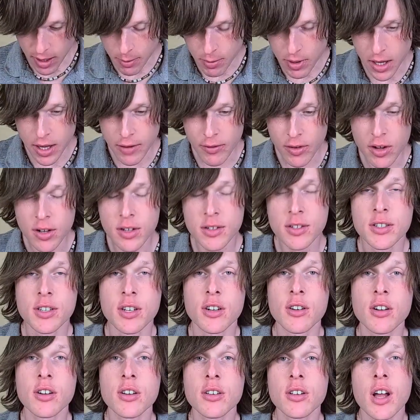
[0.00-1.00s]
even
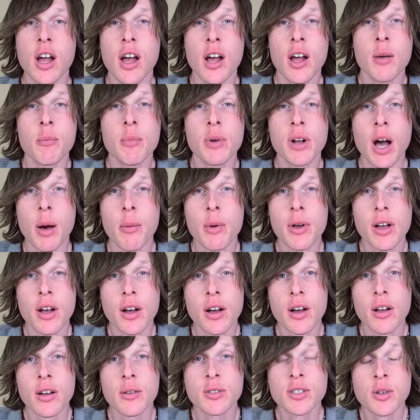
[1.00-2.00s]
consider becoming a
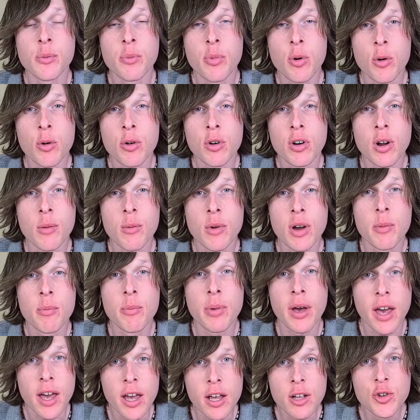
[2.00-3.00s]
supporter of my
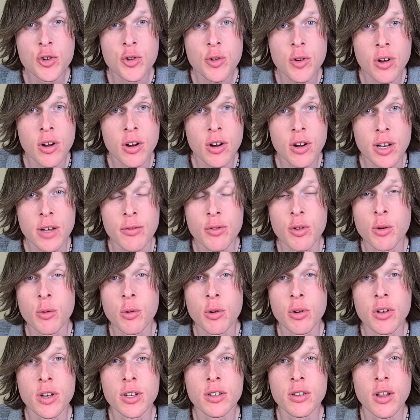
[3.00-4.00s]
Patreon if you really
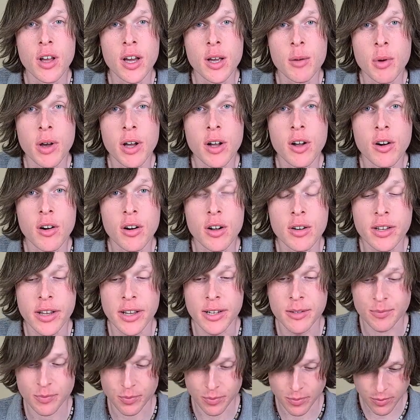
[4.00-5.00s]
like my content.
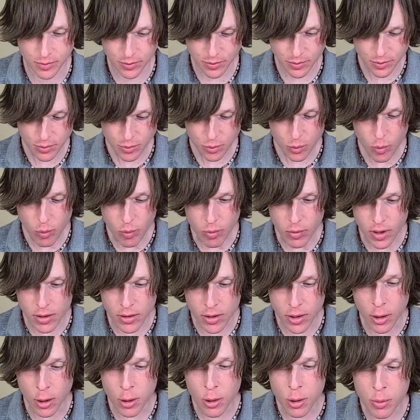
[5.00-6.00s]

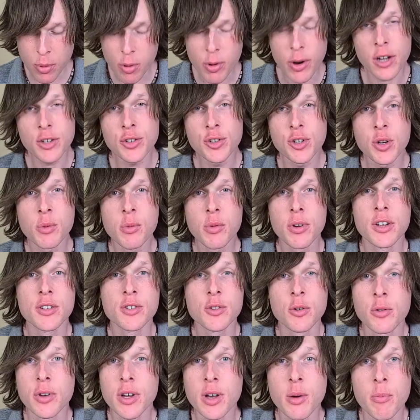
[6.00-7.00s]
No pressure, but it's only
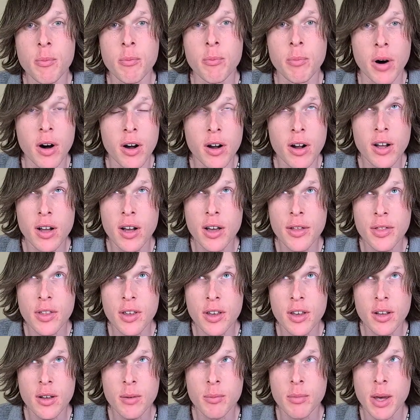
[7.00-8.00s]
$1, I think,
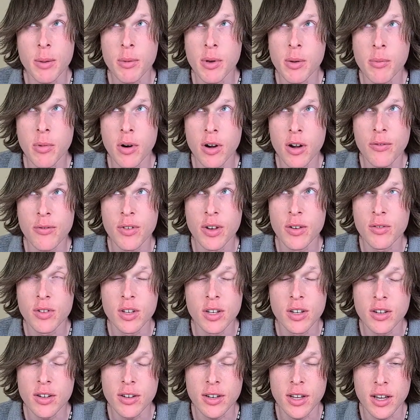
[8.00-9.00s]
maybe $1.50
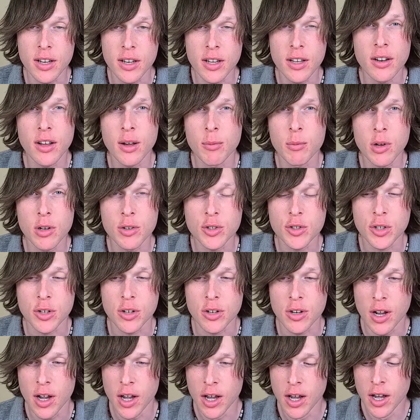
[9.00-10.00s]
Canadian, I'm not sure.
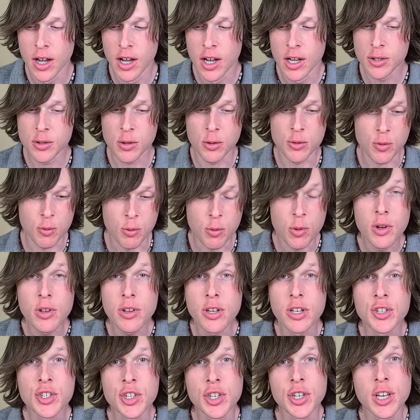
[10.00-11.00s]
So it's really
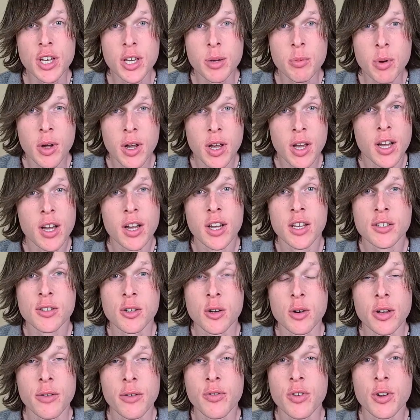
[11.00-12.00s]
cheap. So if
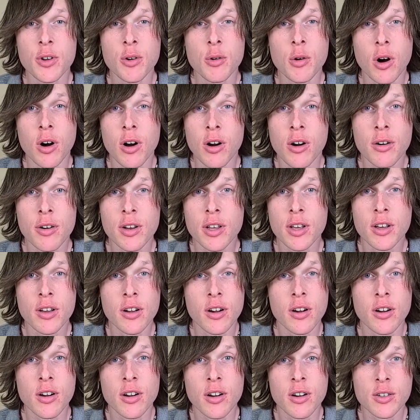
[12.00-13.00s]
you already
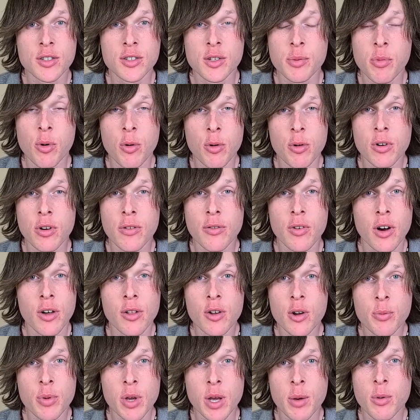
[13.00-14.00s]
are a supporter of other
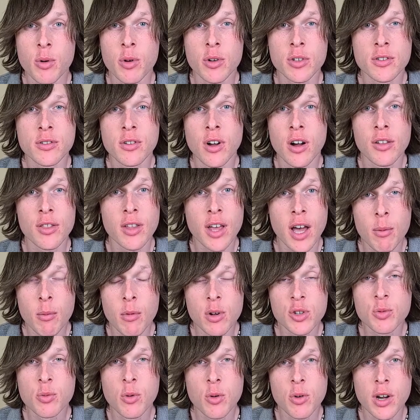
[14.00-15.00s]
people, it's not that much
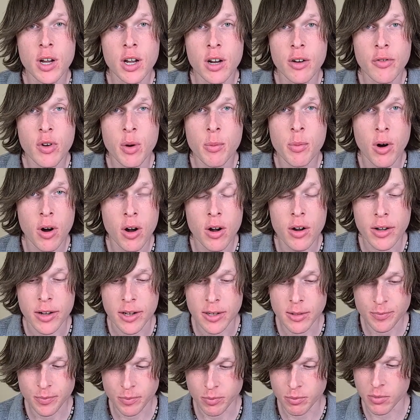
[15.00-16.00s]
more out of your pocket.
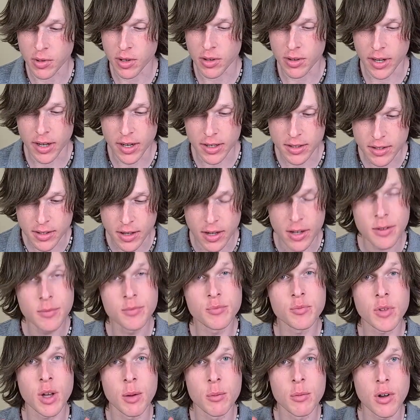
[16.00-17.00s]
But like I said,
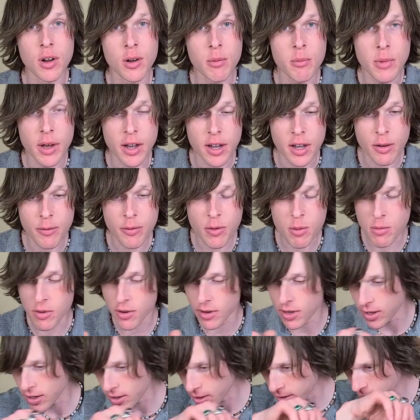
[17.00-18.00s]
I'm not begging for money
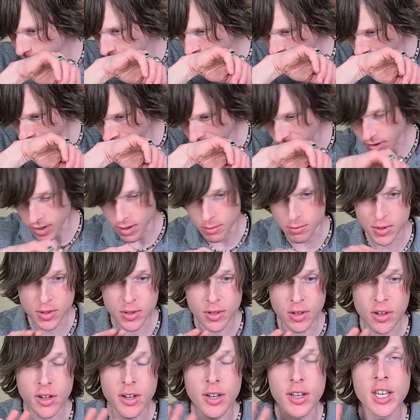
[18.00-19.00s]
here. I'm still
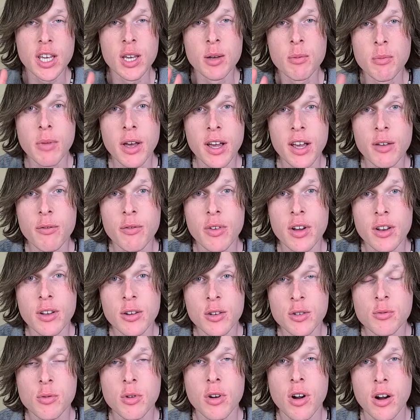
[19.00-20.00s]
going to keep making videos
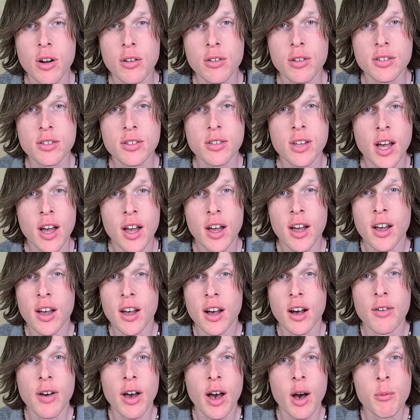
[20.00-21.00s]
regardless of
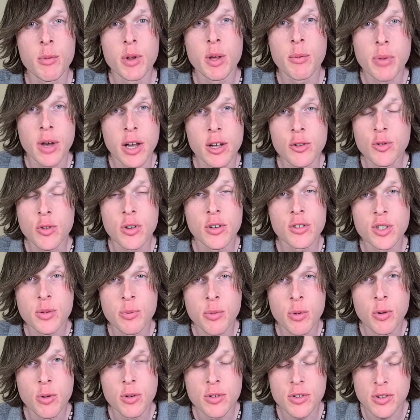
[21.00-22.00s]
how many Patreon
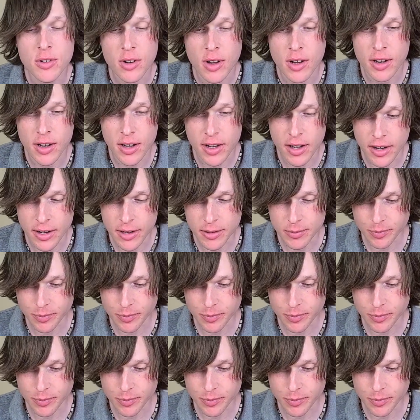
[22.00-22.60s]
supporters or not I get.